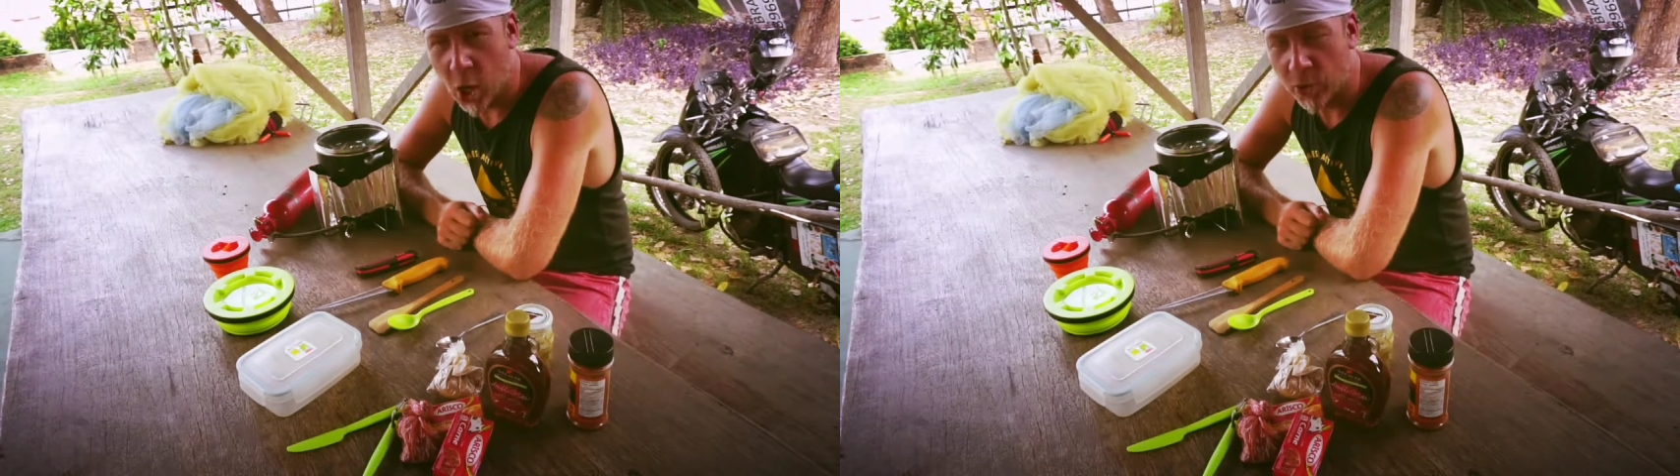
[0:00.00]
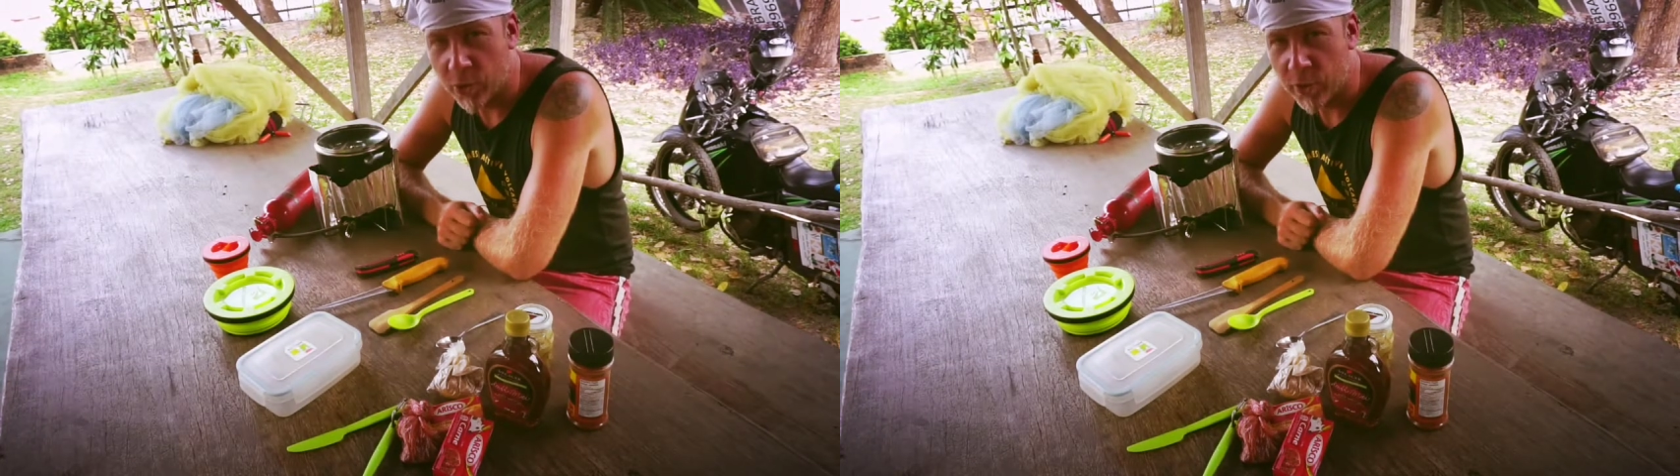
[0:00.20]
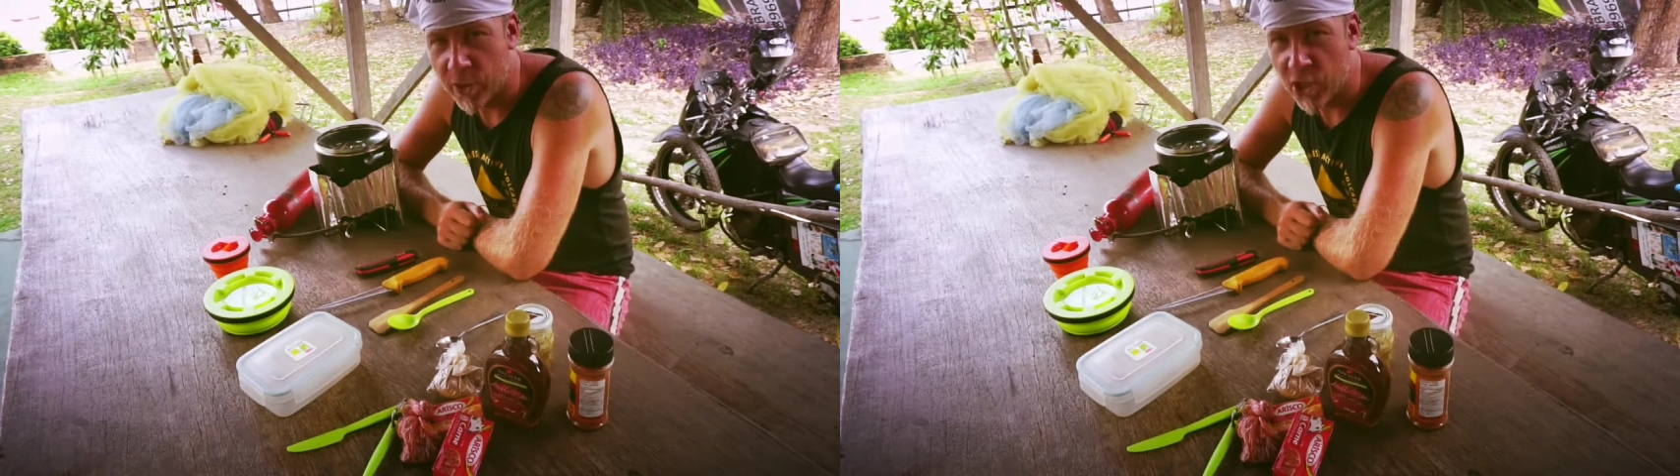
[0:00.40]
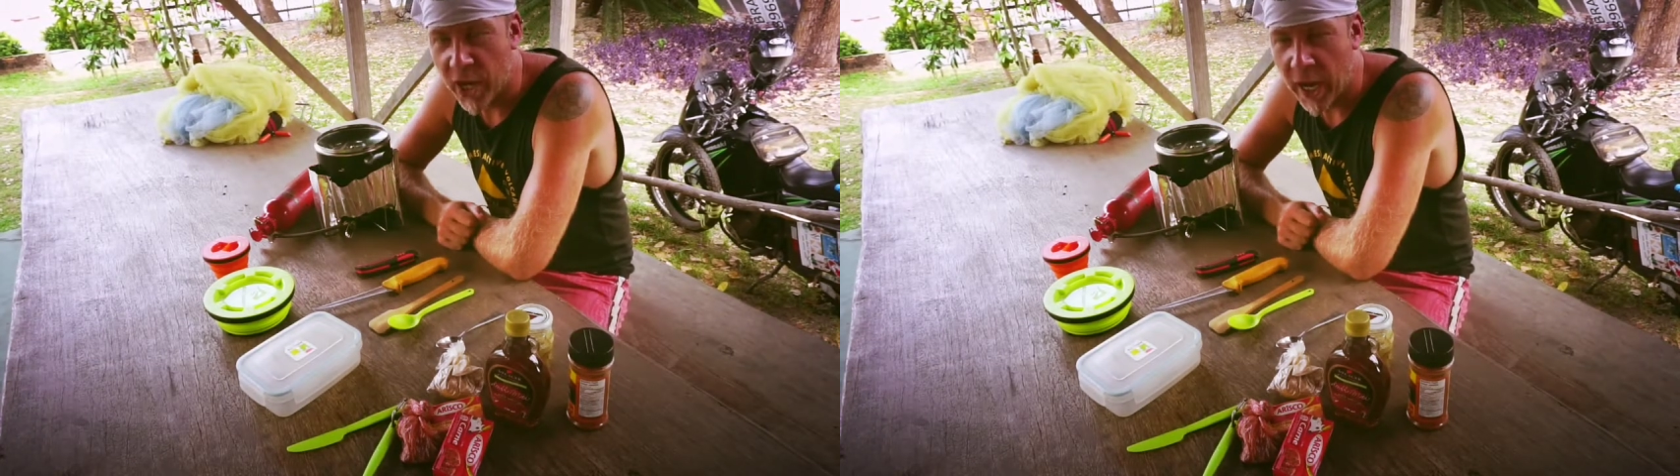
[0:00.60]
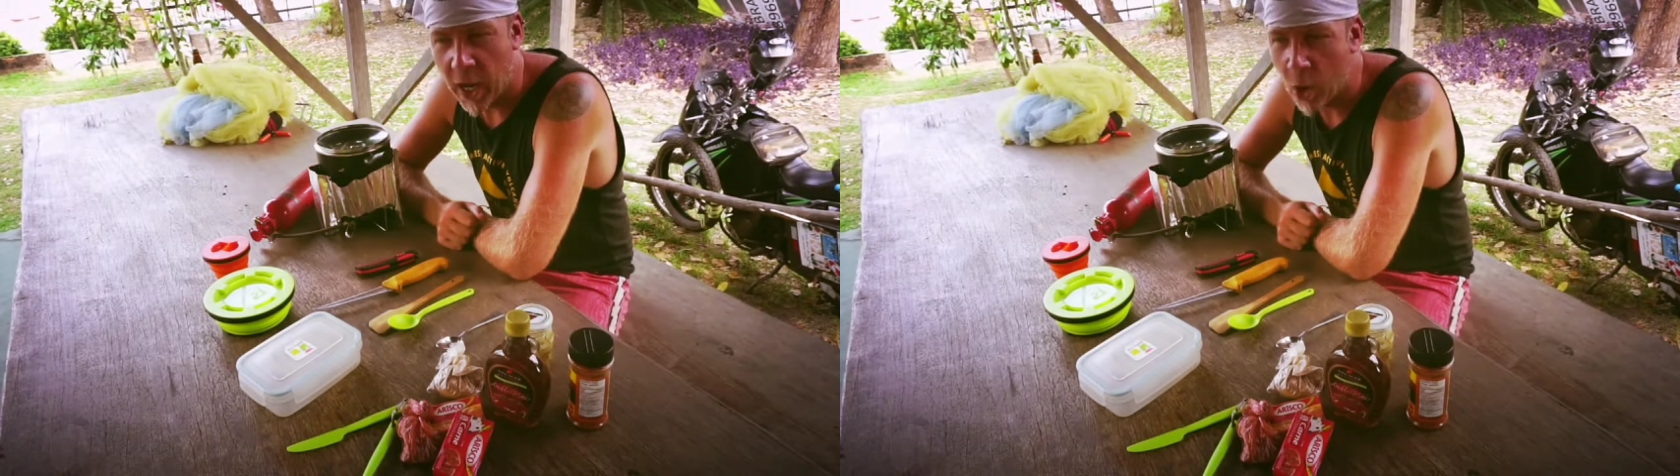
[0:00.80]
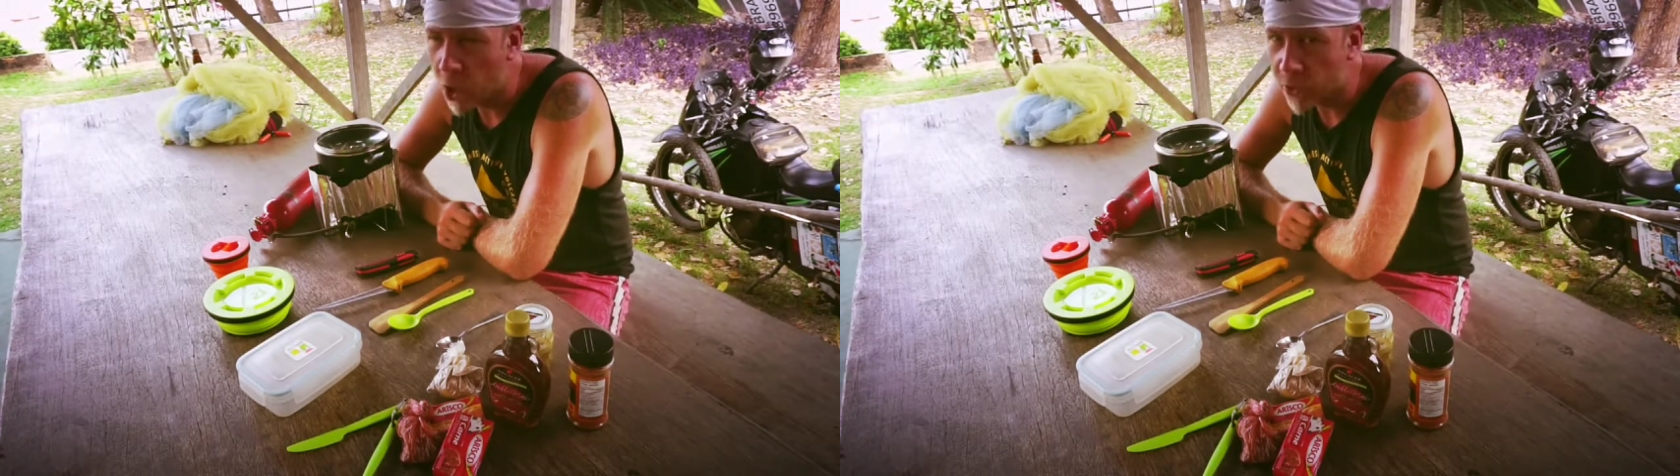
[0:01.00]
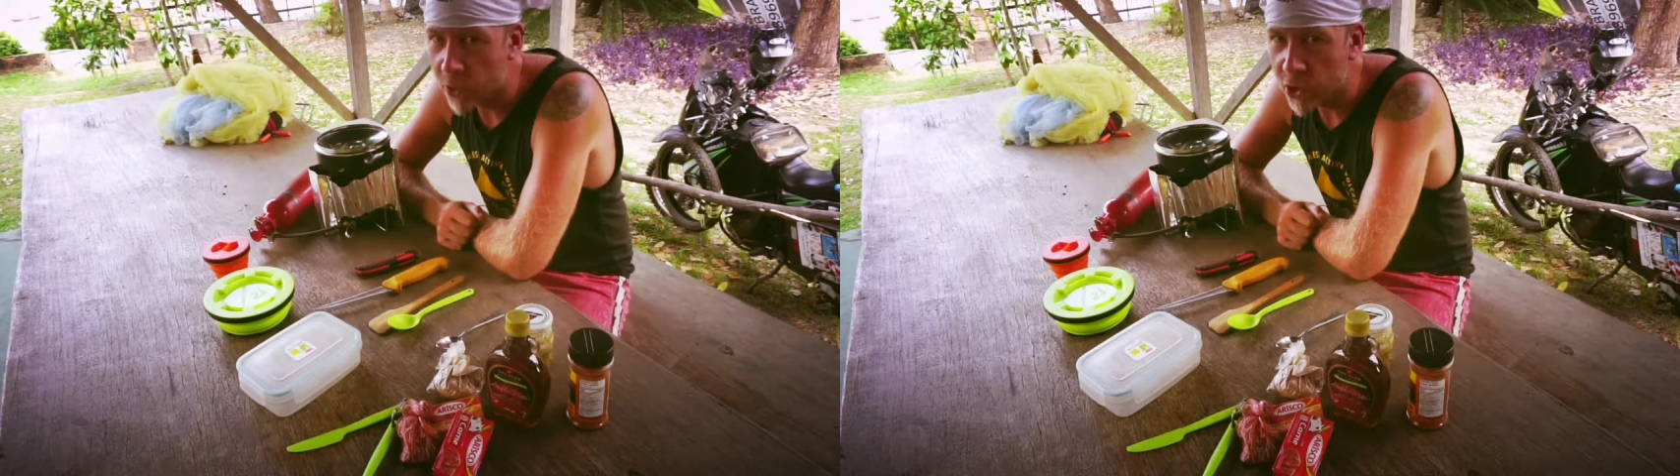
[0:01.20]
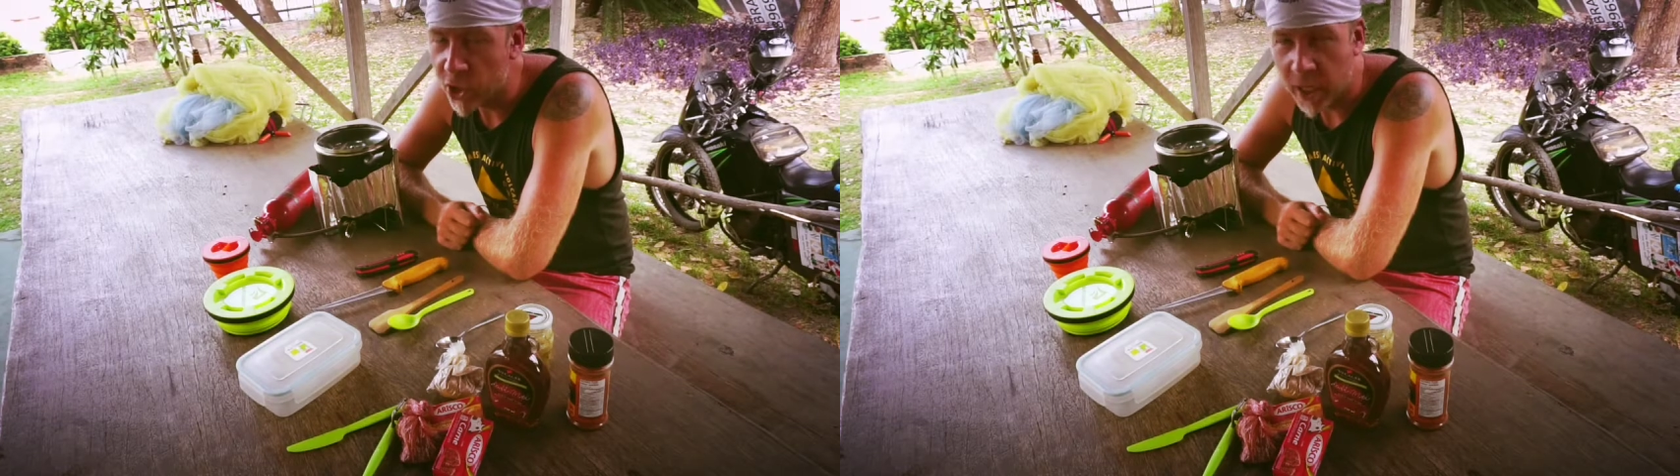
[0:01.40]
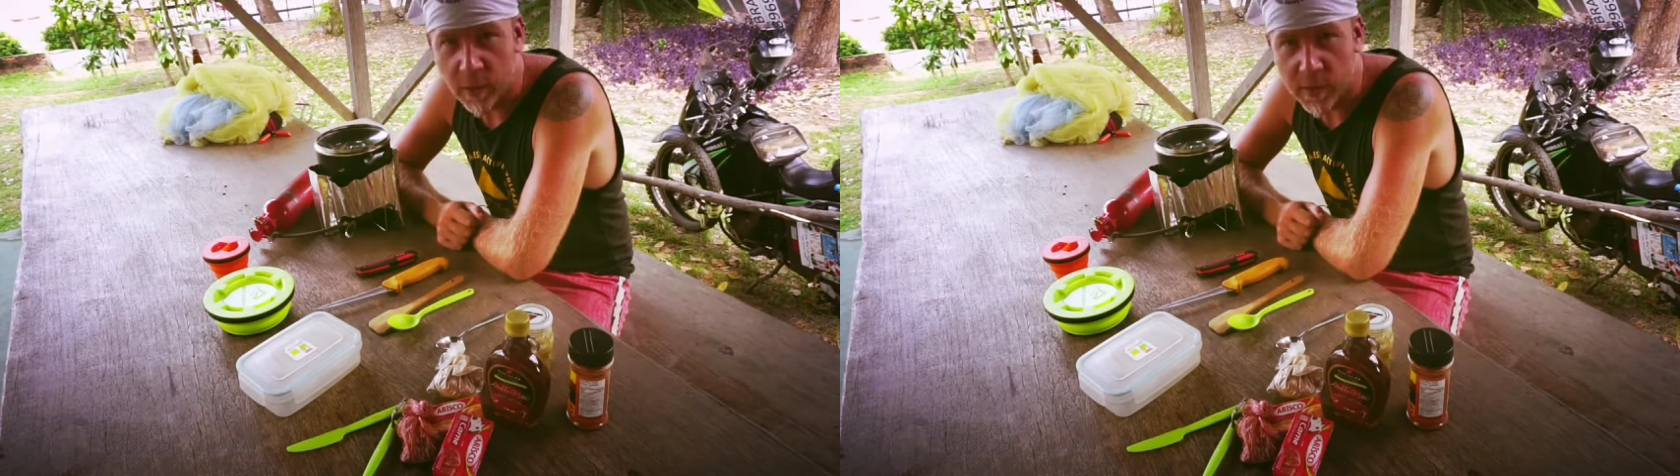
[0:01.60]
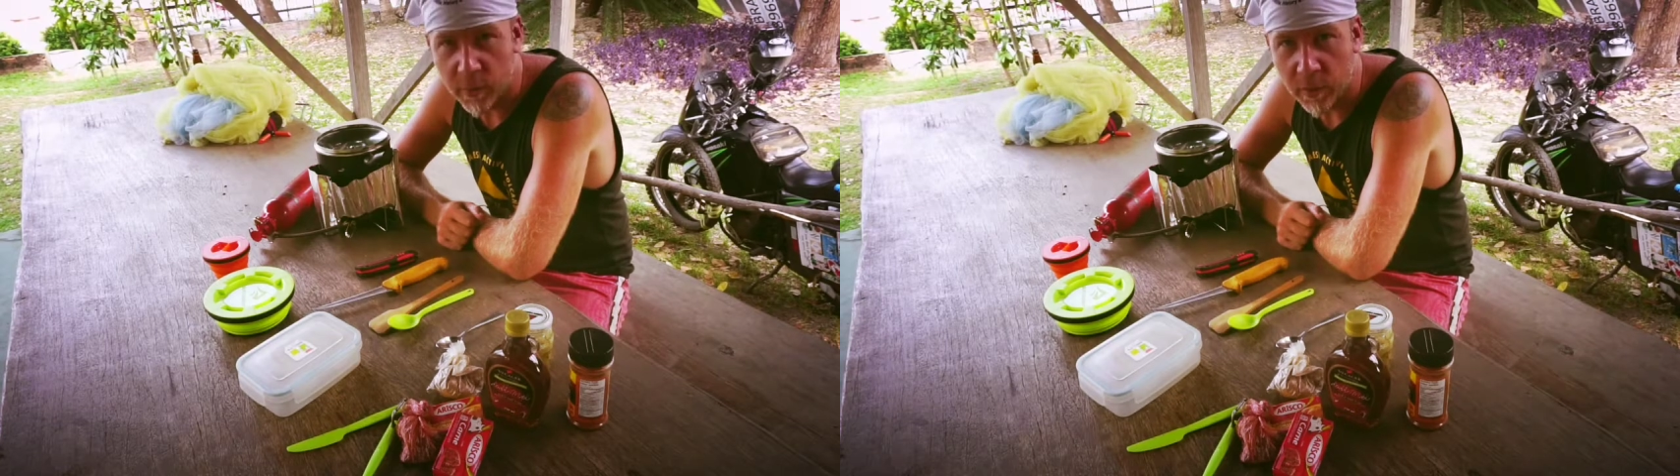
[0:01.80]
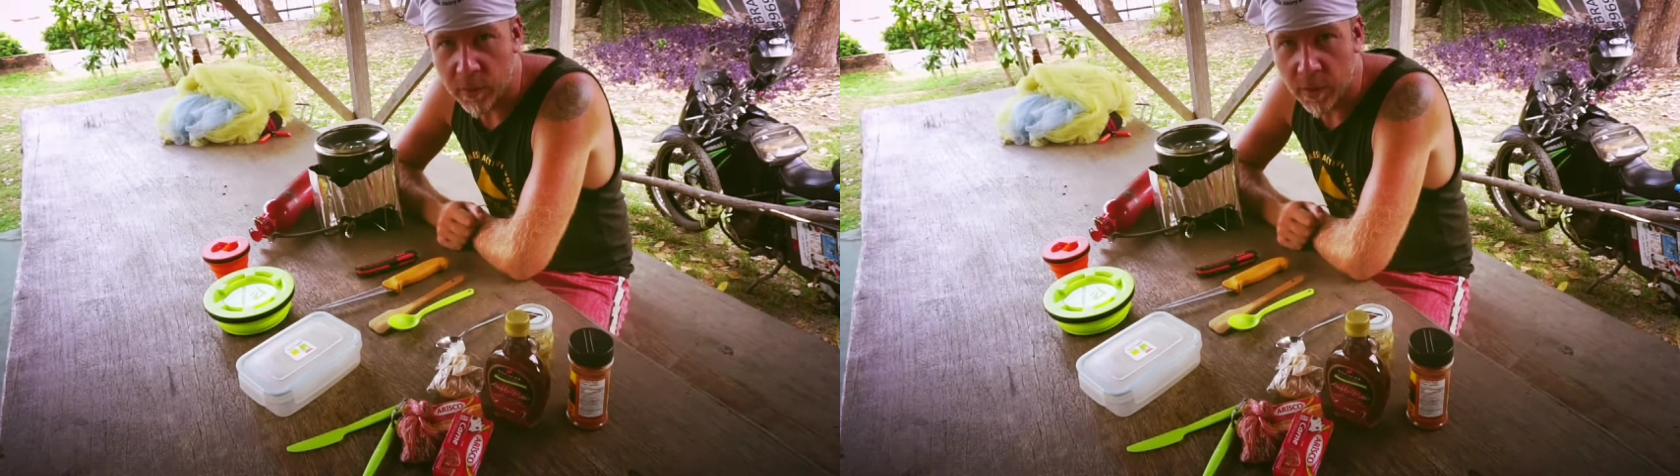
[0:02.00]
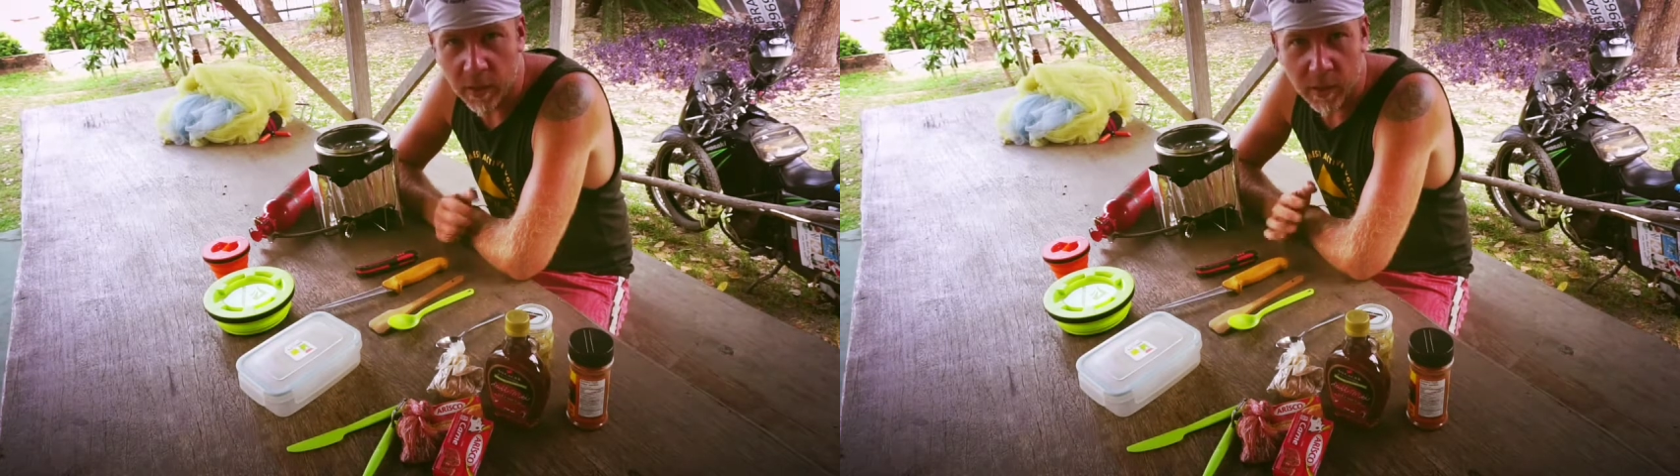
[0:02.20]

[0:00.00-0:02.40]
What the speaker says: Altar de Chao, something like that.